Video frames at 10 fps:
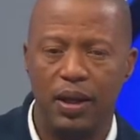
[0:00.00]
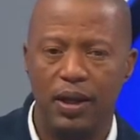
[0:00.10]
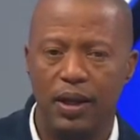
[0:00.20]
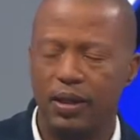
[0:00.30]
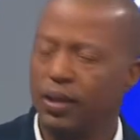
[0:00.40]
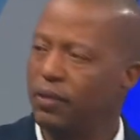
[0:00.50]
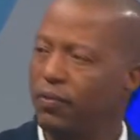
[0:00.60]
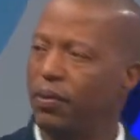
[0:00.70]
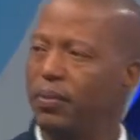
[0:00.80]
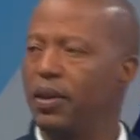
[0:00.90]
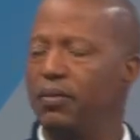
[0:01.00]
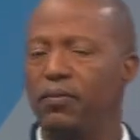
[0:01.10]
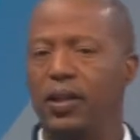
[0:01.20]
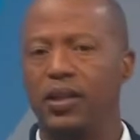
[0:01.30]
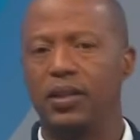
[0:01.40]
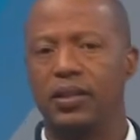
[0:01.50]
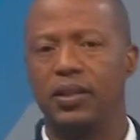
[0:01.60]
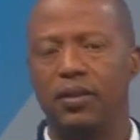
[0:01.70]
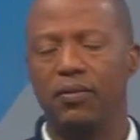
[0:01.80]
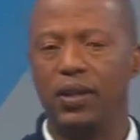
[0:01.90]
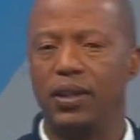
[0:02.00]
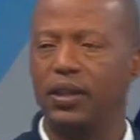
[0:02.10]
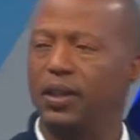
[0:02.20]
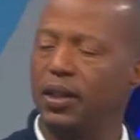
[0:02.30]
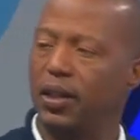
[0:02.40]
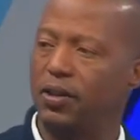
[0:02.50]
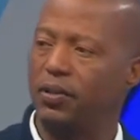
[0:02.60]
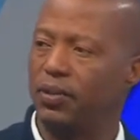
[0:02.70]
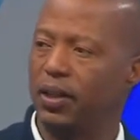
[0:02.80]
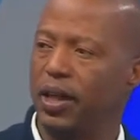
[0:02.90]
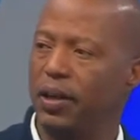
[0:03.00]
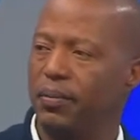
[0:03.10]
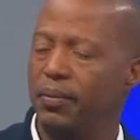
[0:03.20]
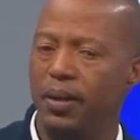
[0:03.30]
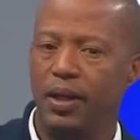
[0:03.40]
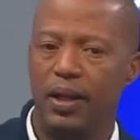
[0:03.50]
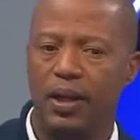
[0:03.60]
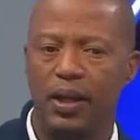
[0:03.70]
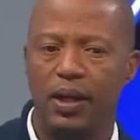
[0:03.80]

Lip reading: And I think for me, faded in and out of the game.